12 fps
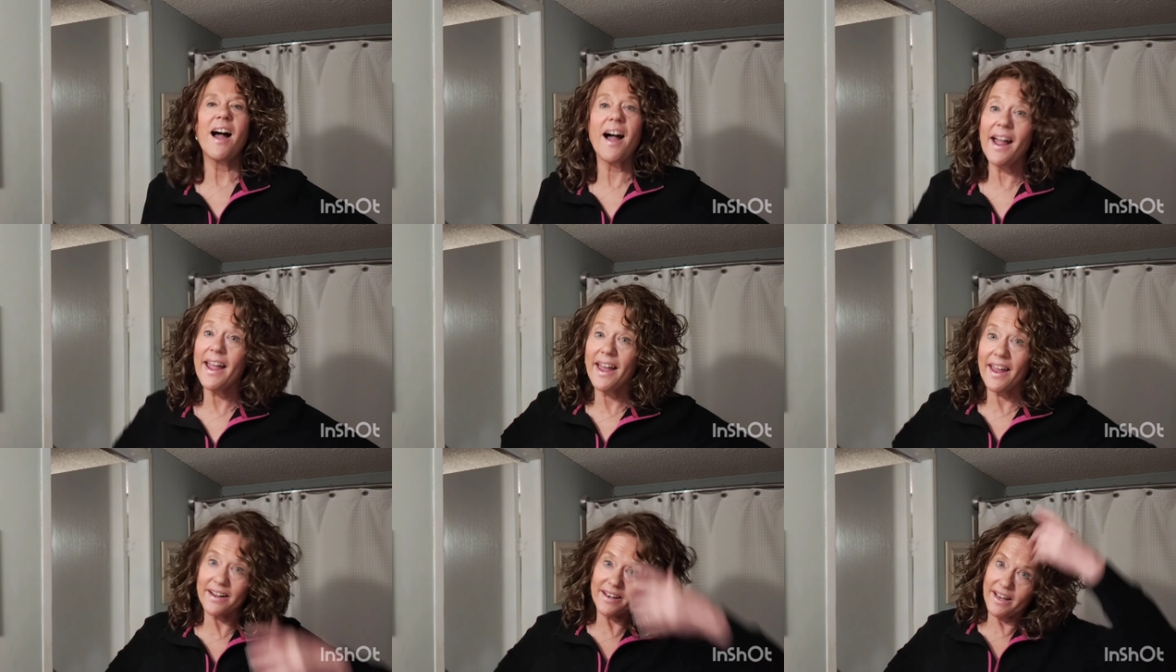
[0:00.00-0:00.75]
I
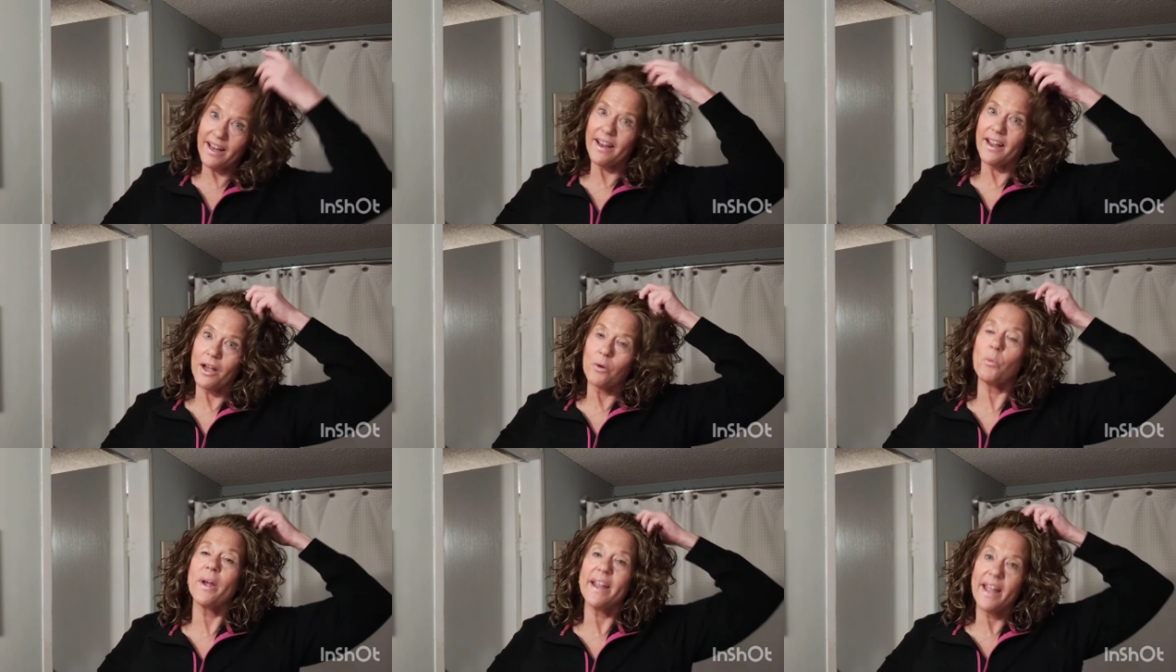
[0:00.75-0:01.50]
had a uh,
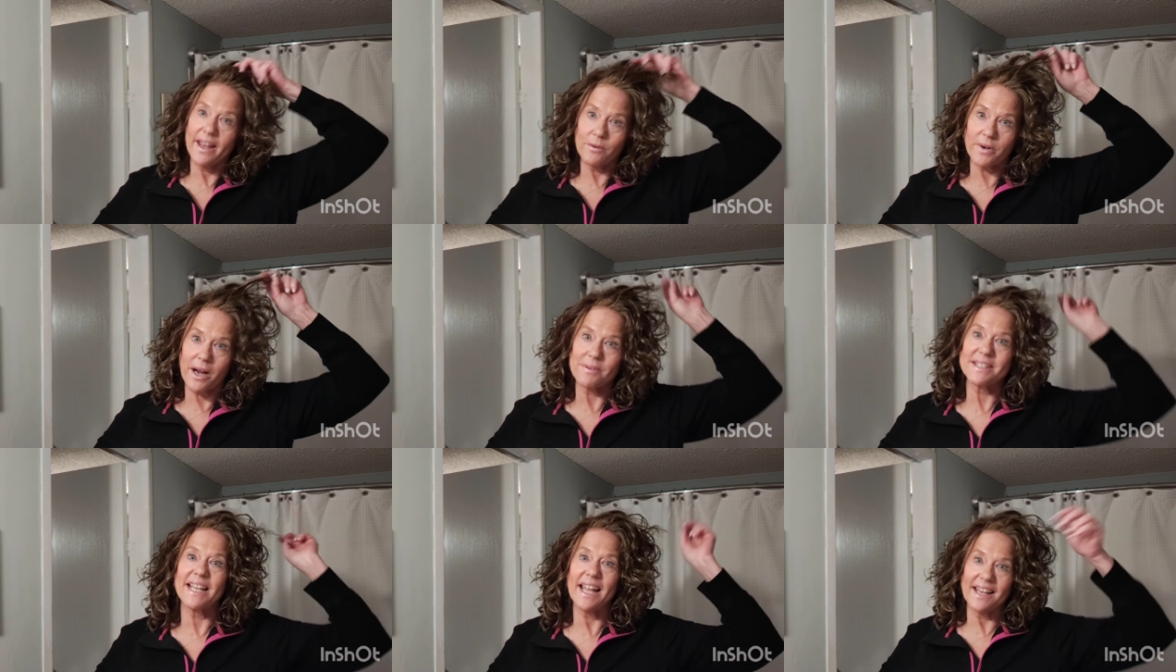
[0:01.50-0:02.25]
wig head when I
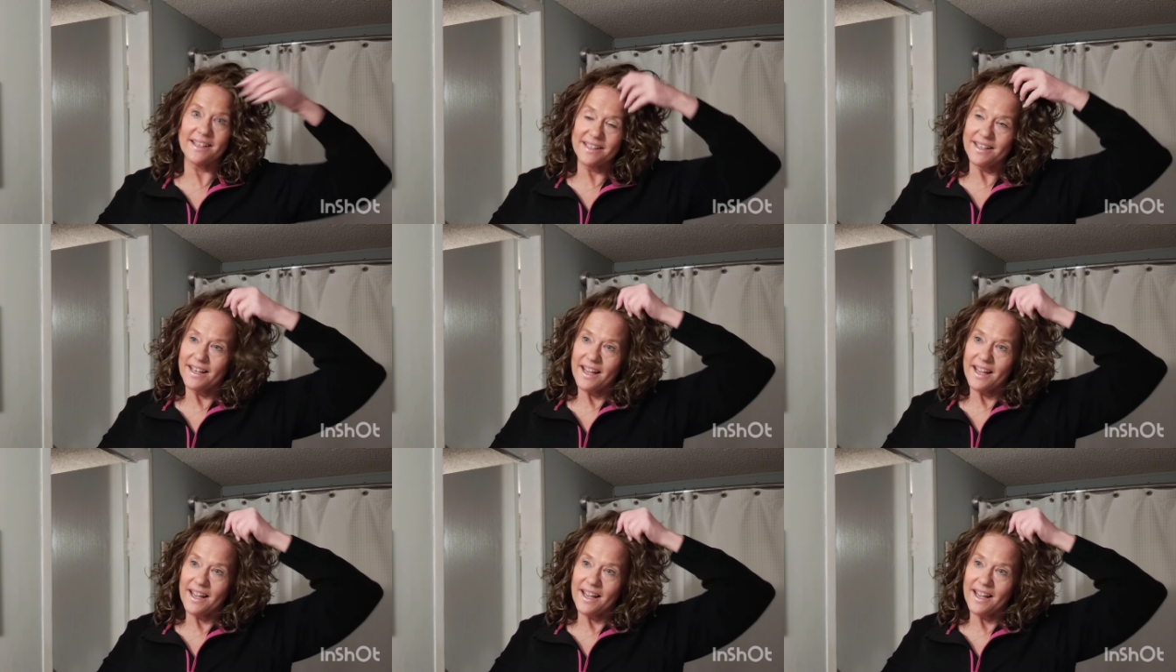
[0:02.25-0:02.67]
was a kid.